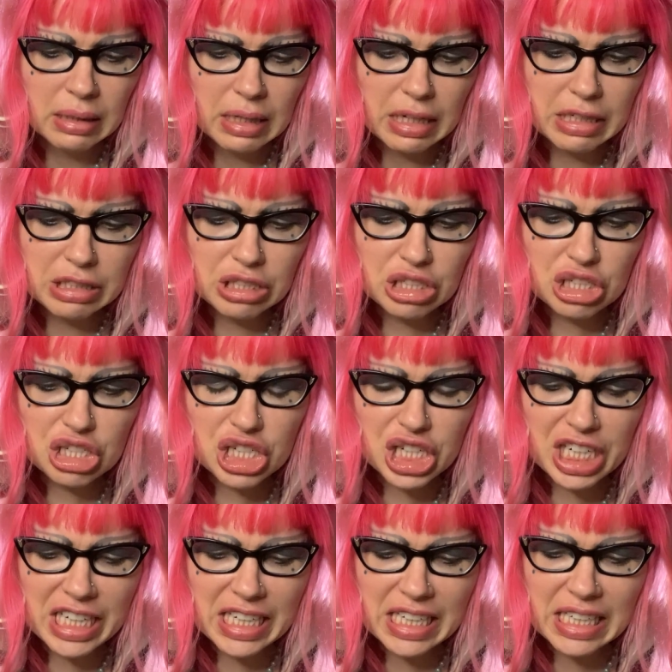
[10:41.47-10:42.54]
It's
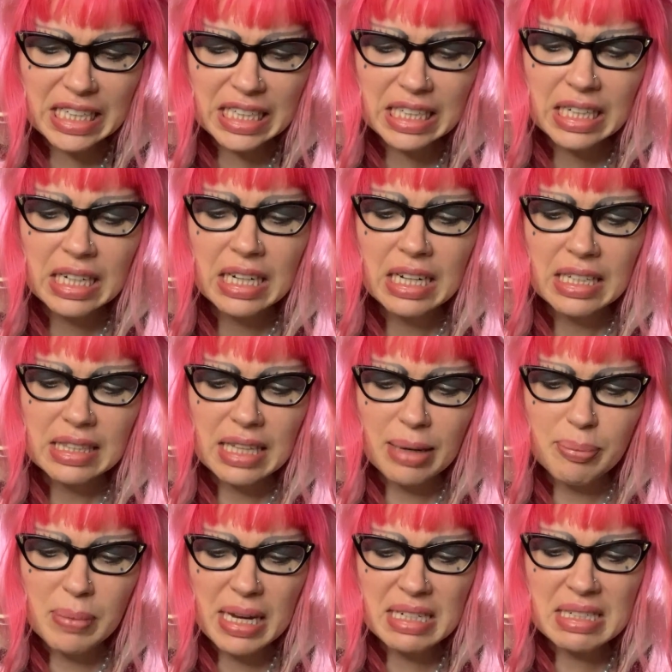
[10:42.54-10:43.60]
she that
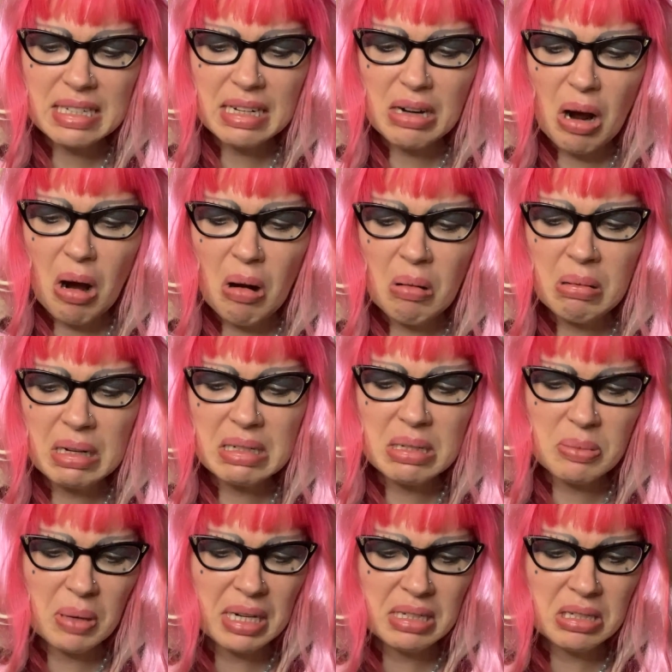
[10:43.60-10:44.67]
makes it always
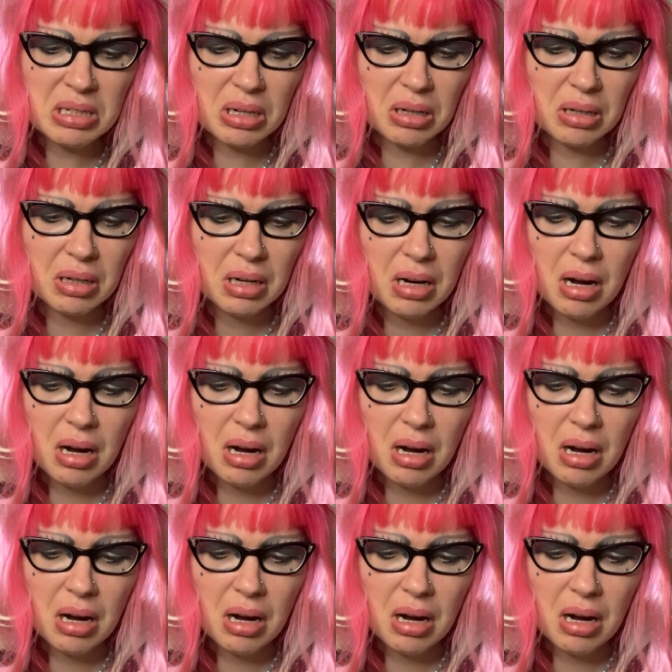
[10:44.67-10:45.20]
winter